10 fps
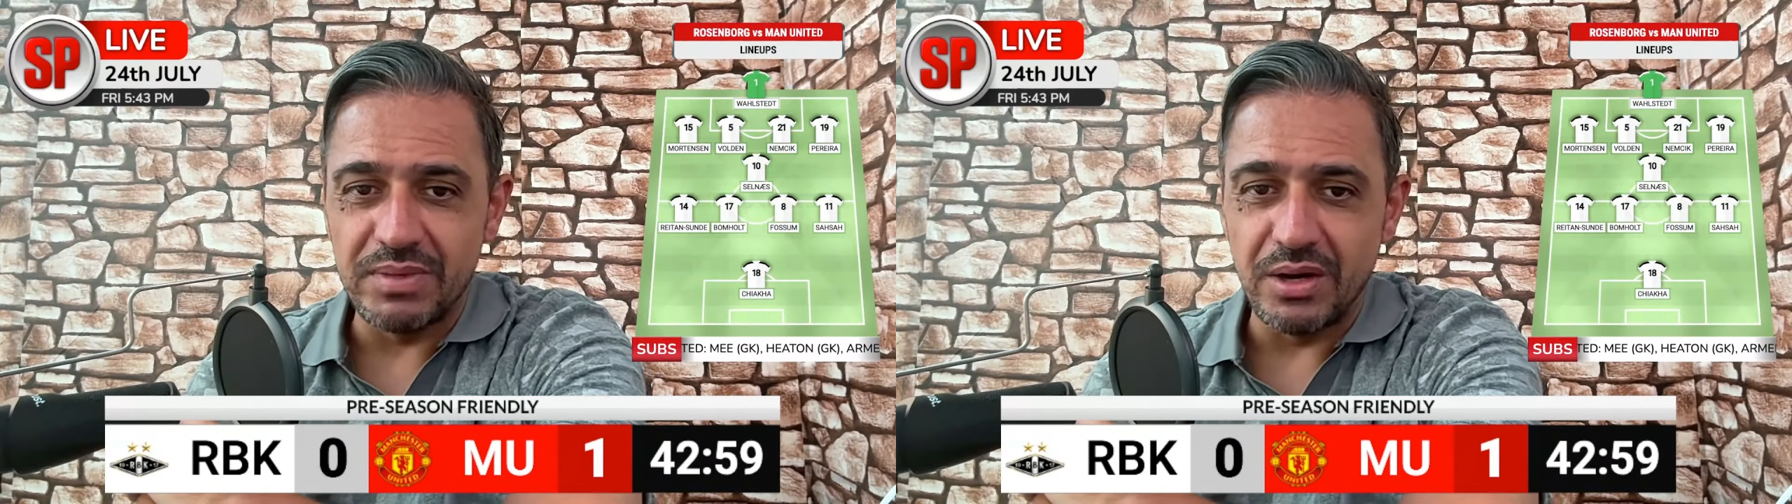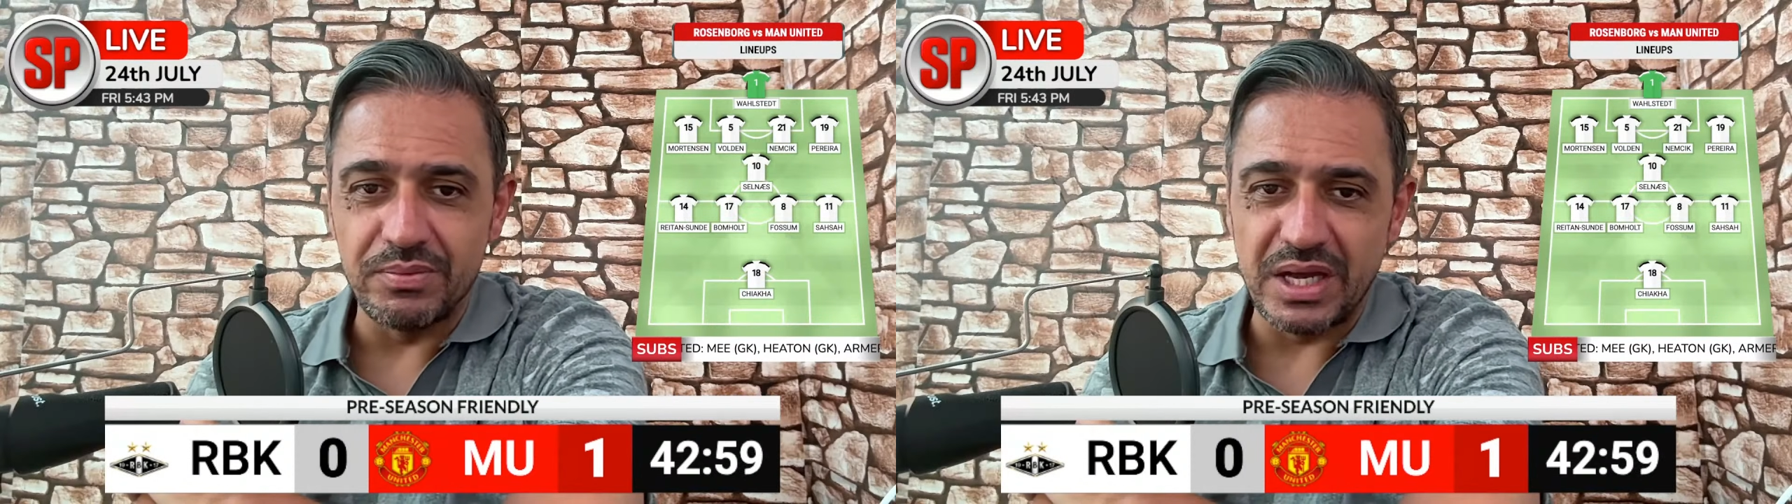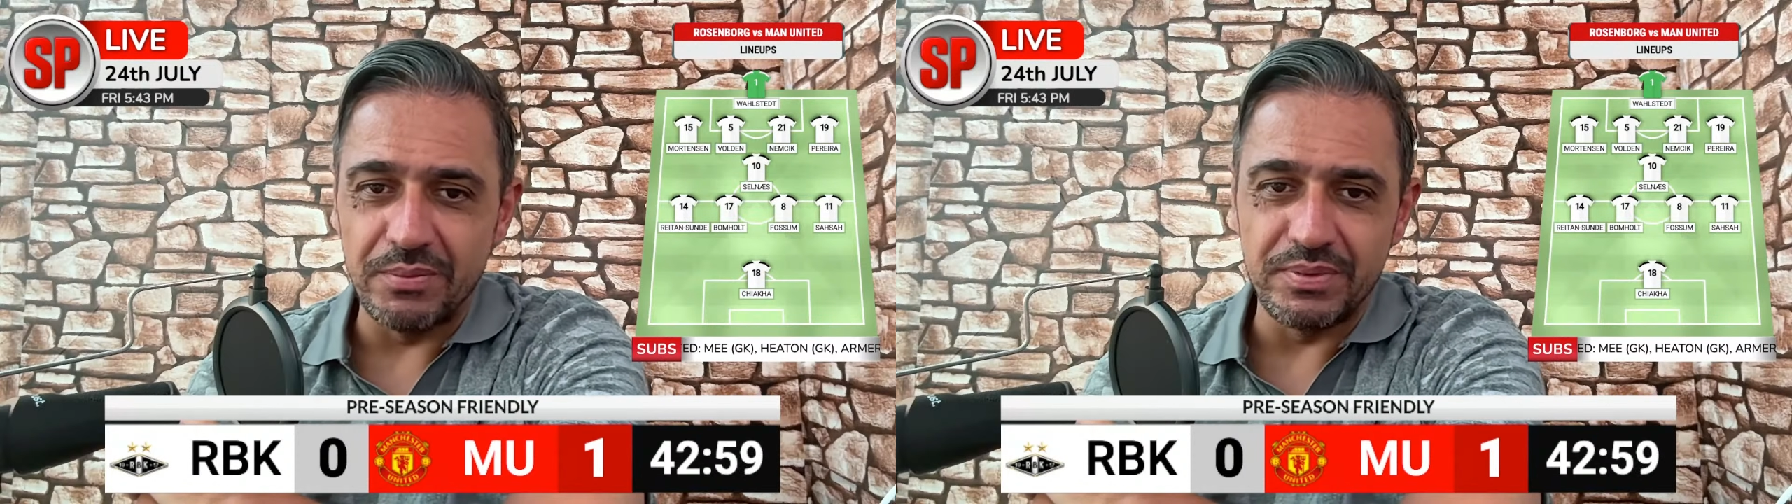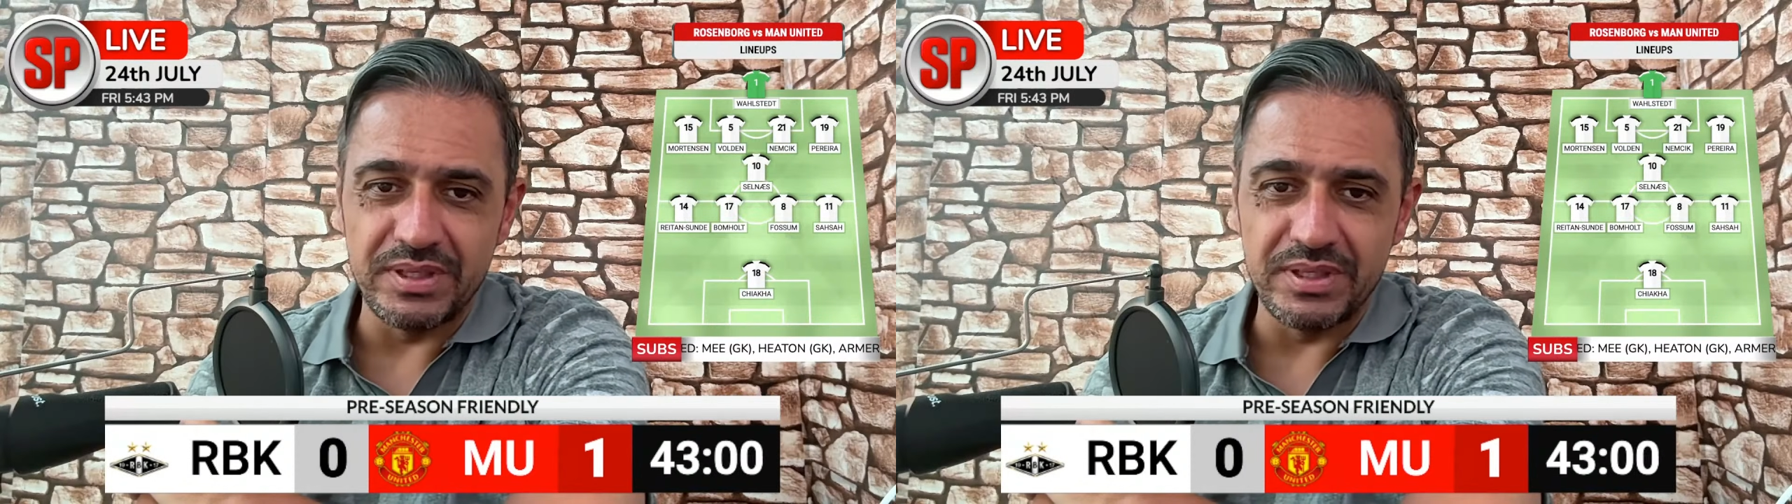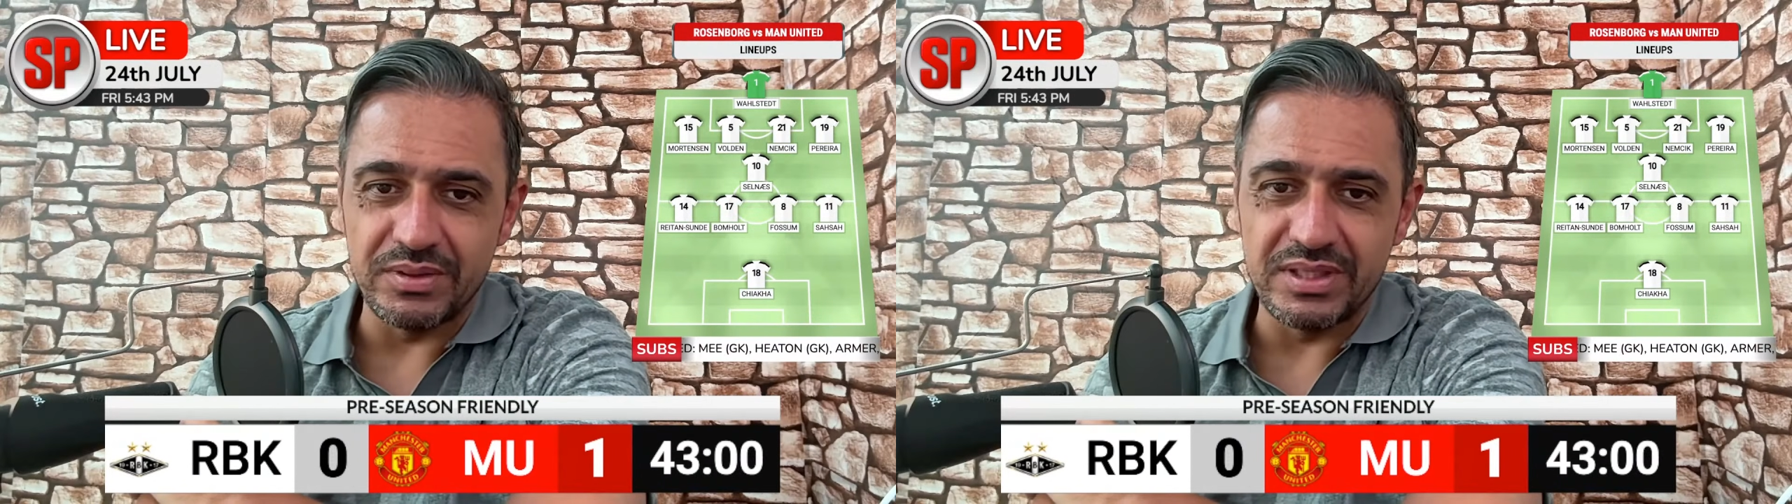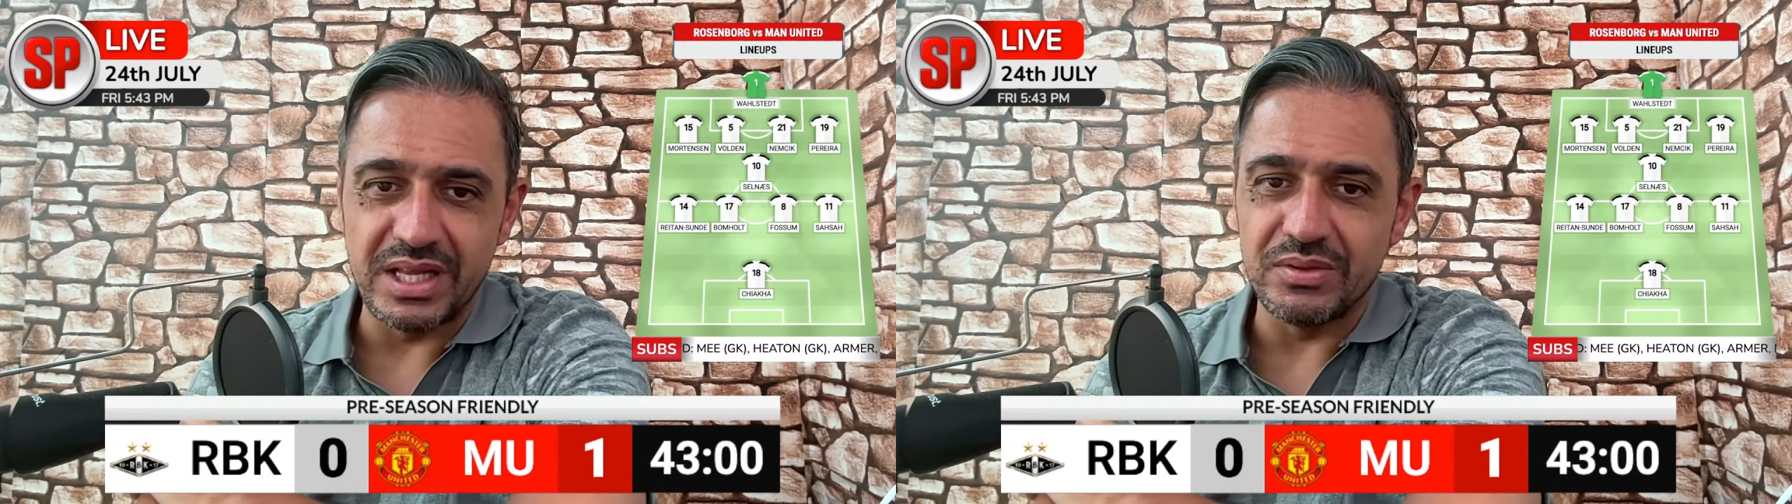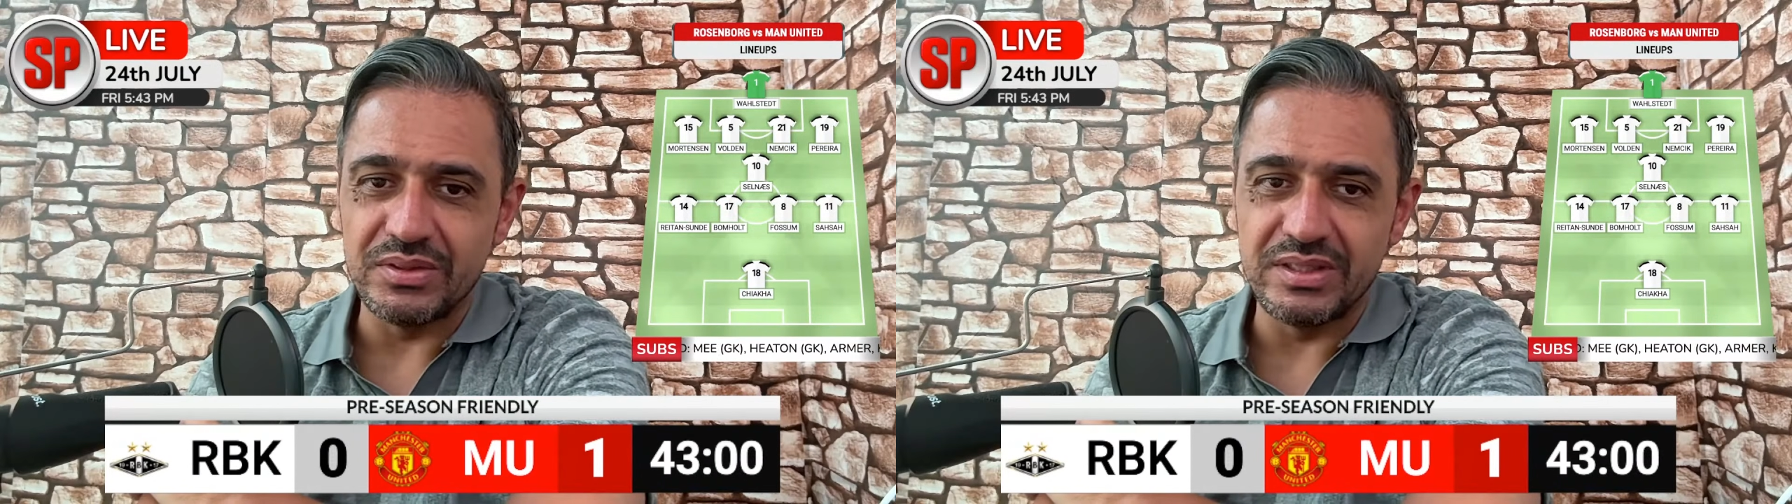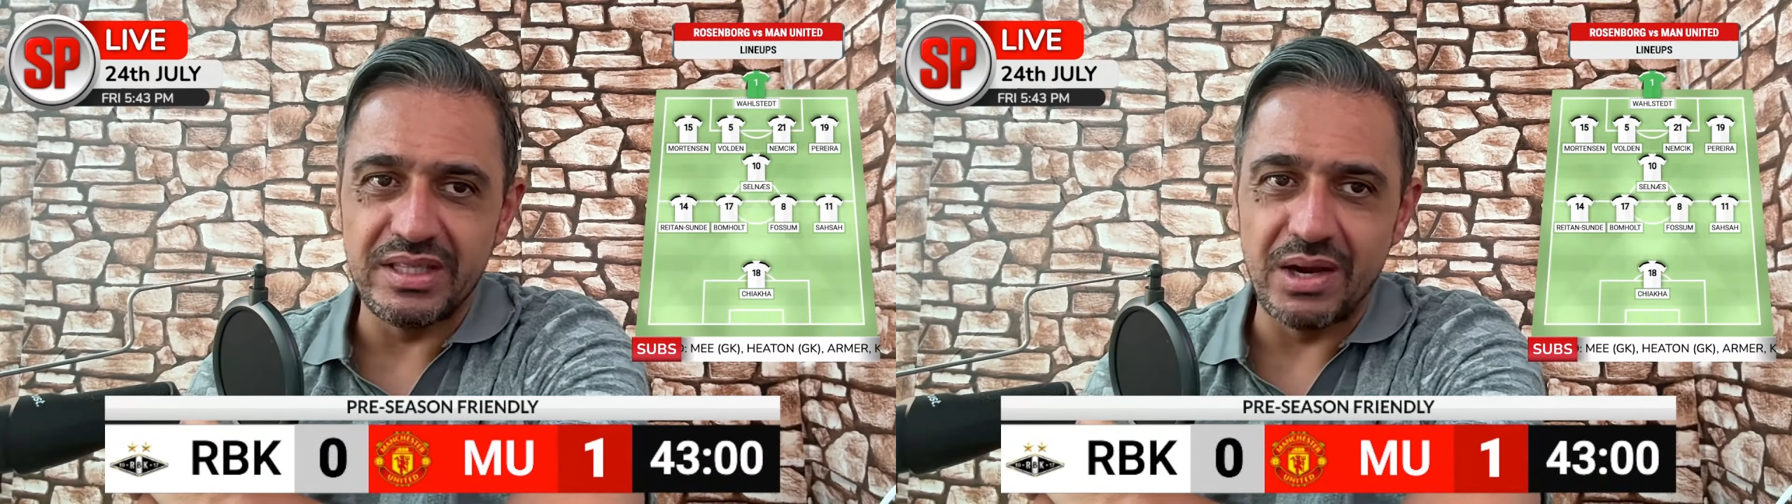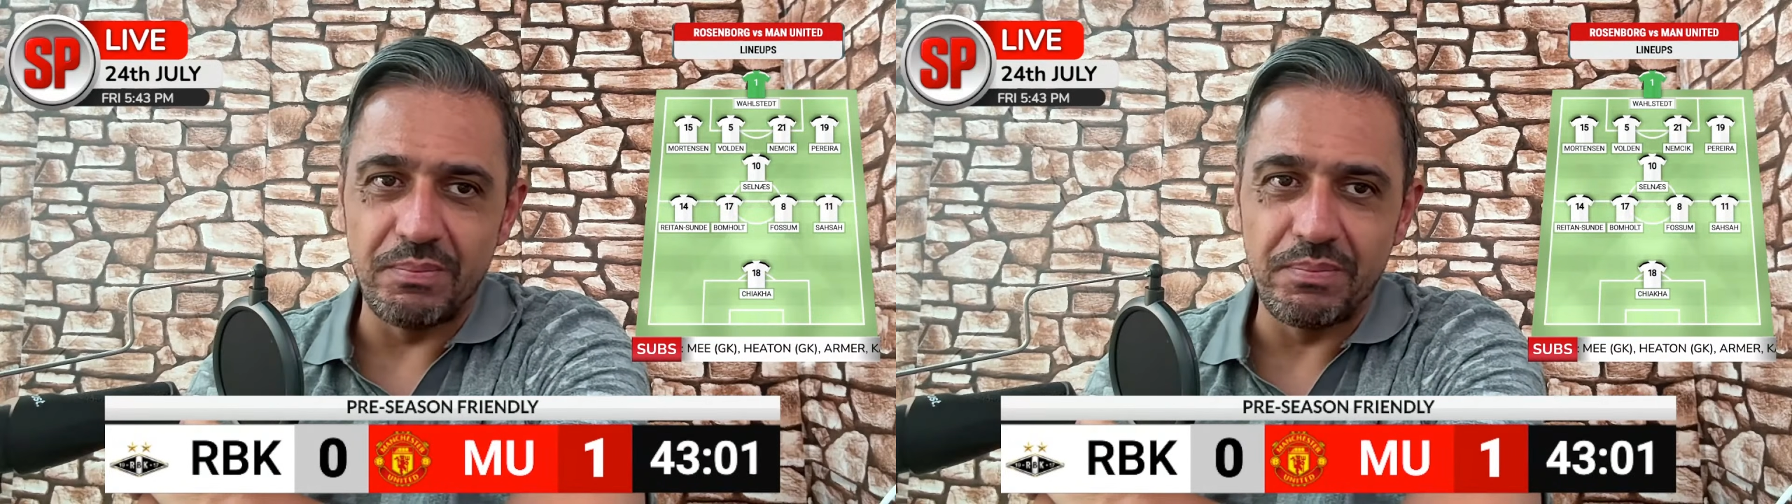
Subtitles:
They'll